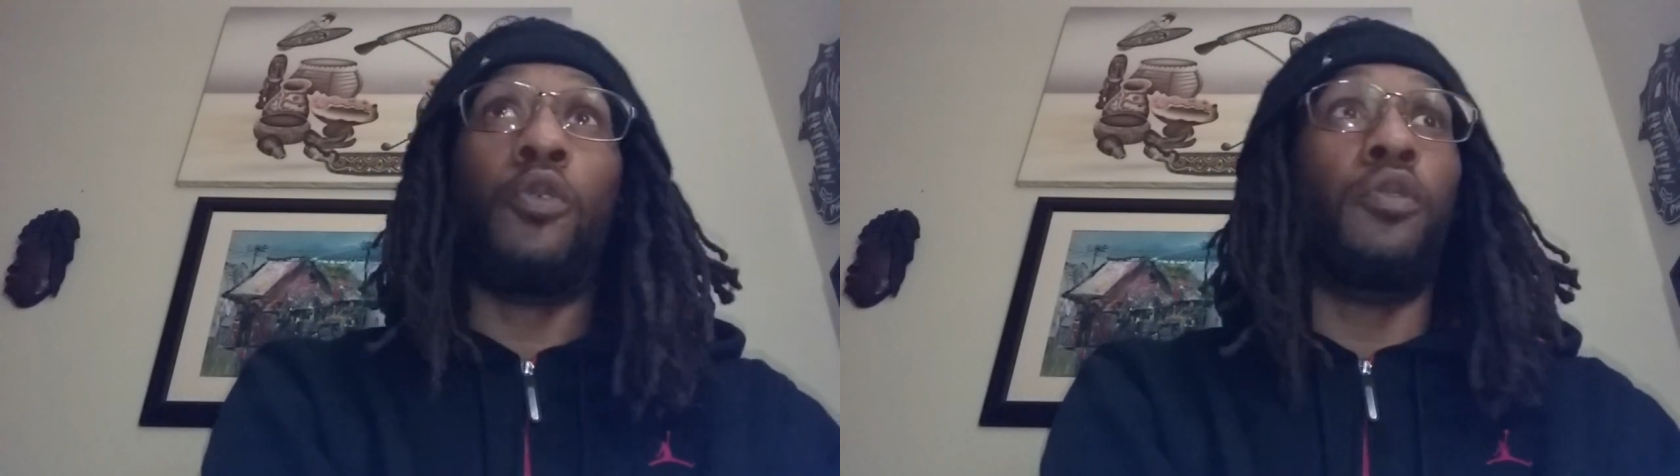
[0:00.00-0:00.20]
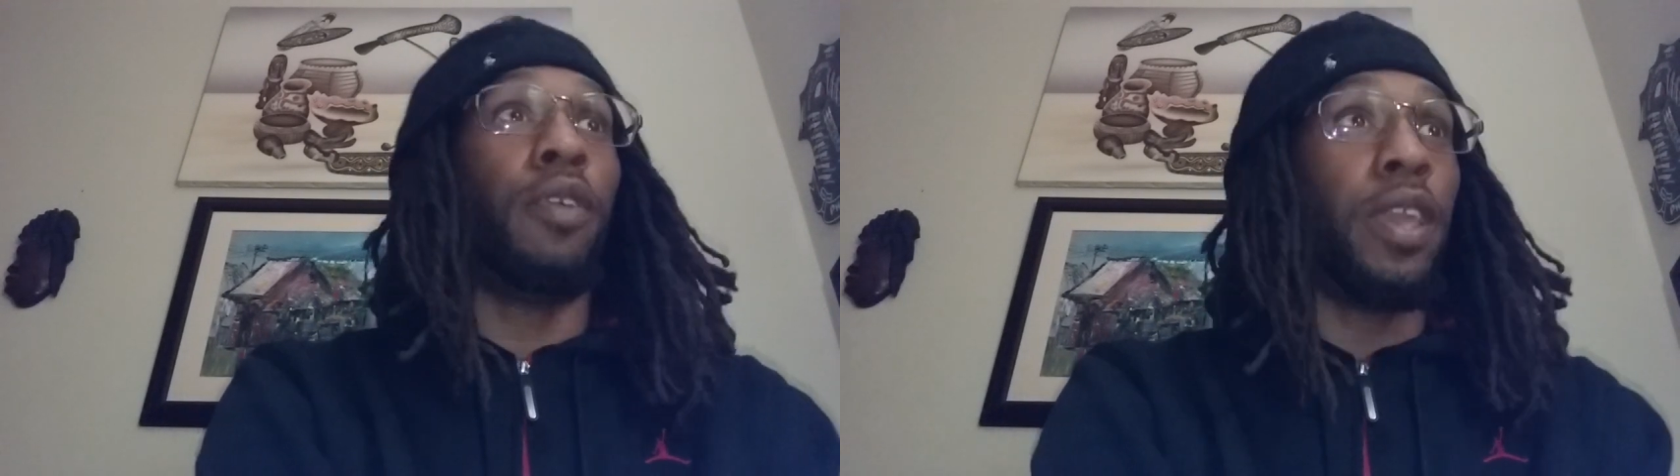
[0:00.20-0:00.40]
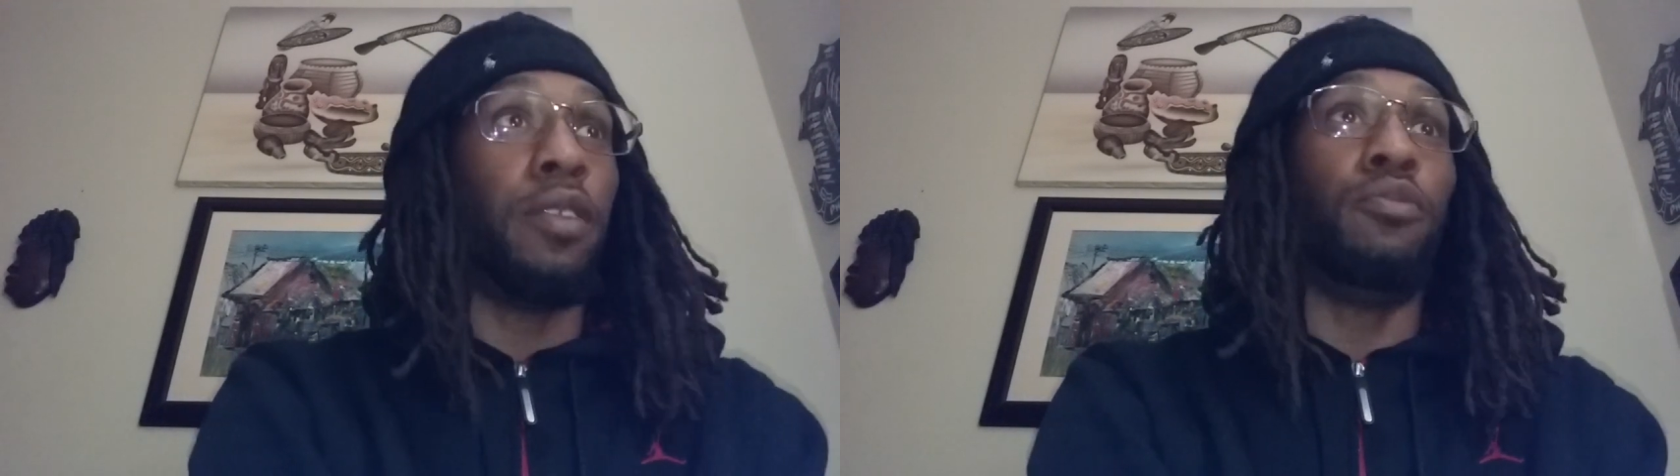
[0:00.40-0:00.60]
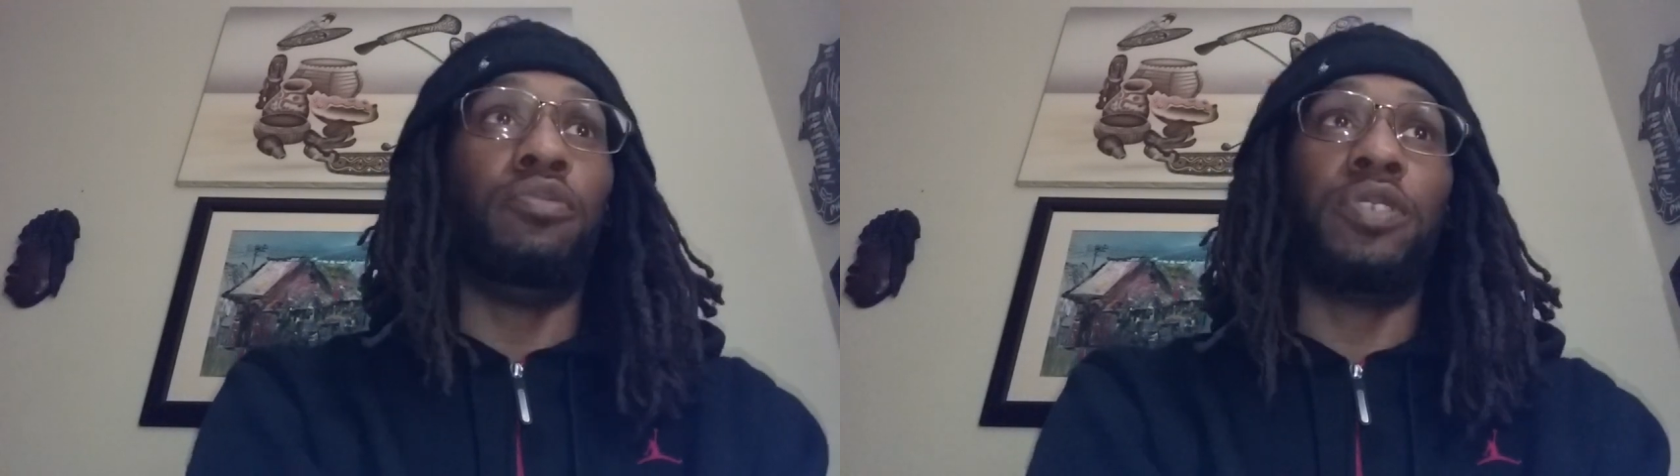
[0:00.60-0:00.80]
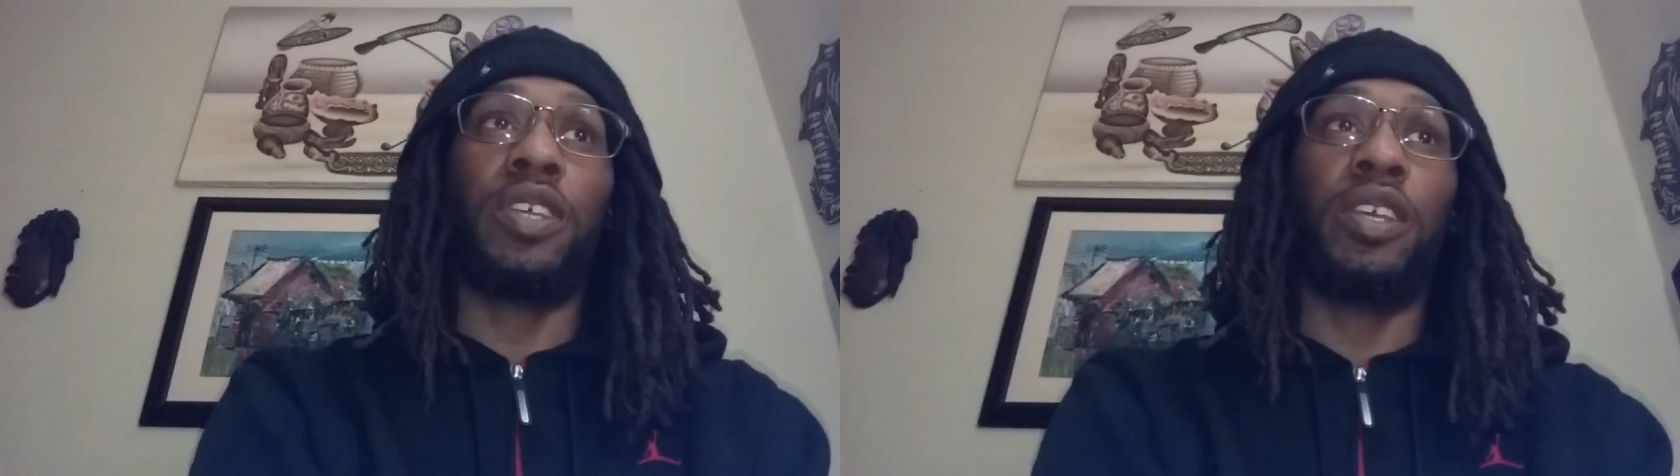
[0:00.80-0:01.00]
all
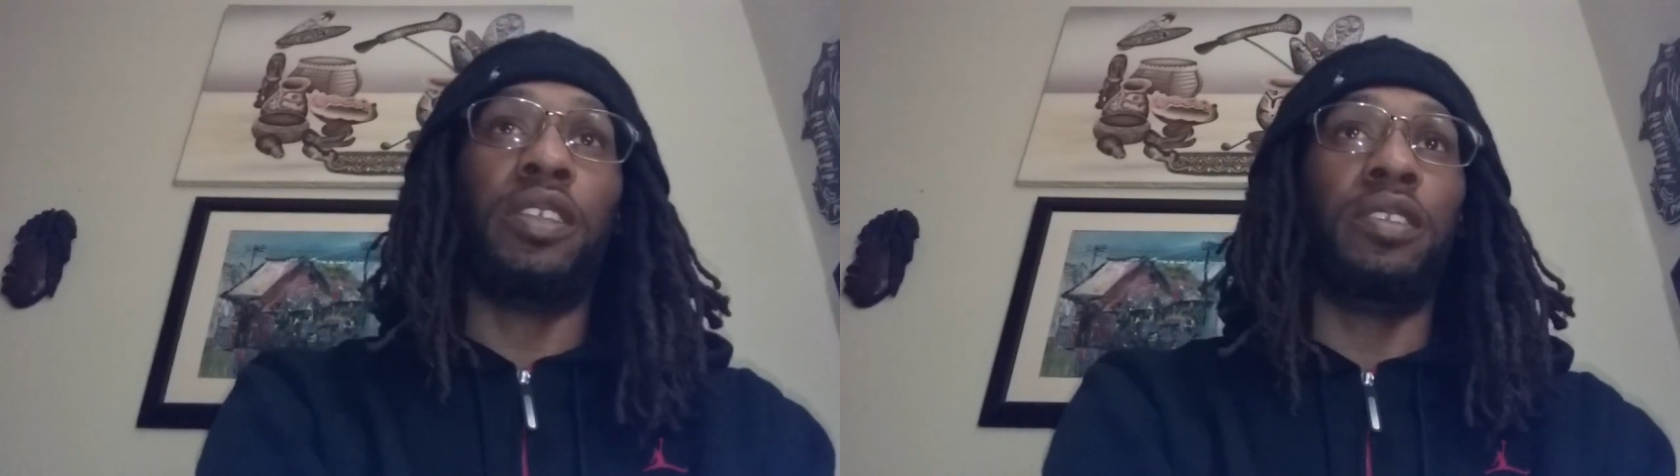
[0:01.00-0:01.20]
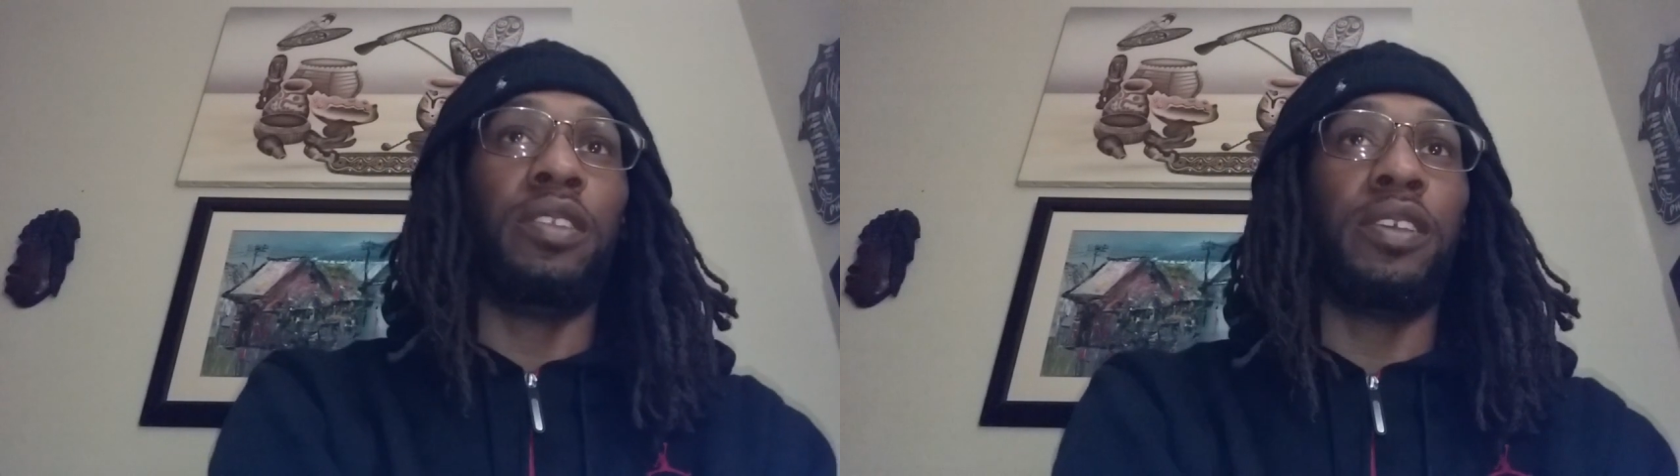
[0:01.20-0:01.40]
angles, son.